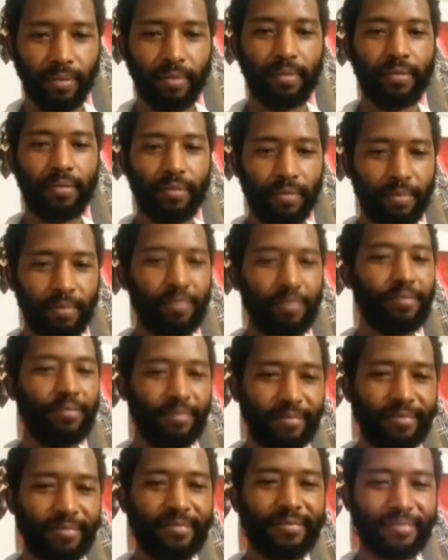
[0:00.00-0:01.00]
Man, we got
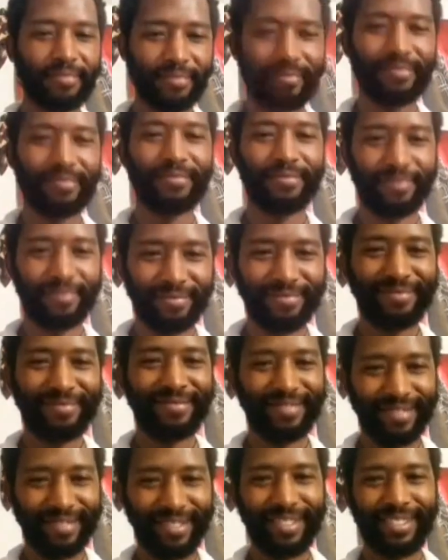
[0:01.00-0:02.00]
Black Lights. So
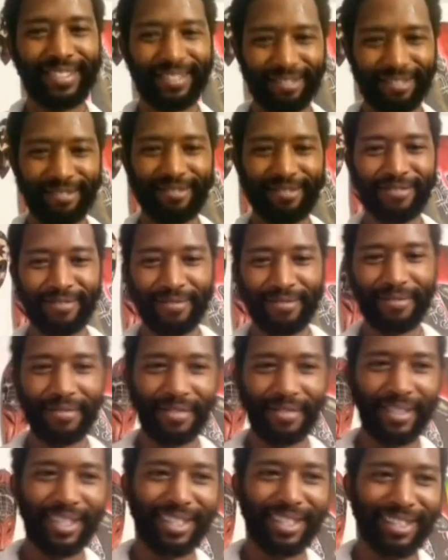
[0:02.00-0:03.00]
Buy Black is
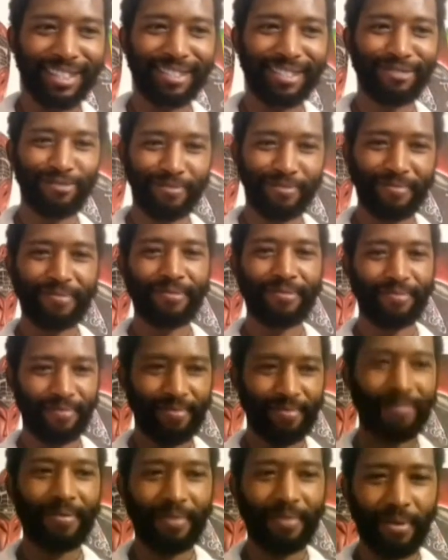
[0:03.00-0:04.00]
a good website, huh? I
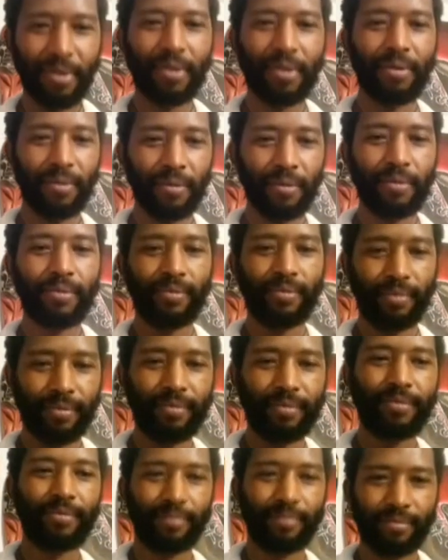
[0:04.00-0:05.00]
keep hearing about it
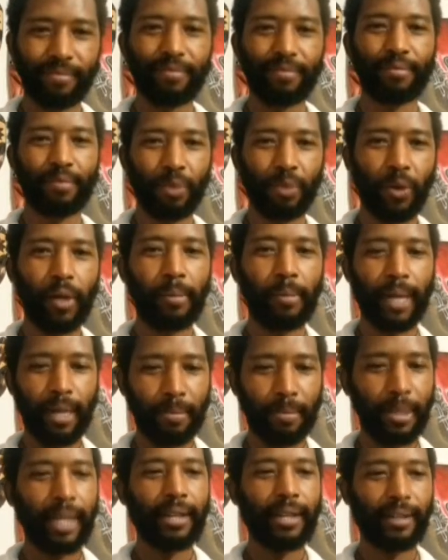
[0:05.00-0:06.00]
for all our little
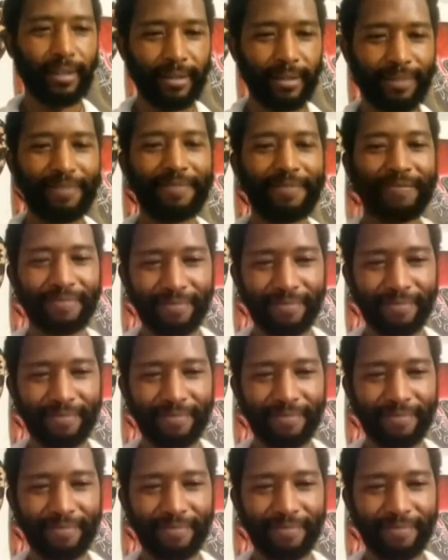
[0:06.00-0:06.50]
needs that we need.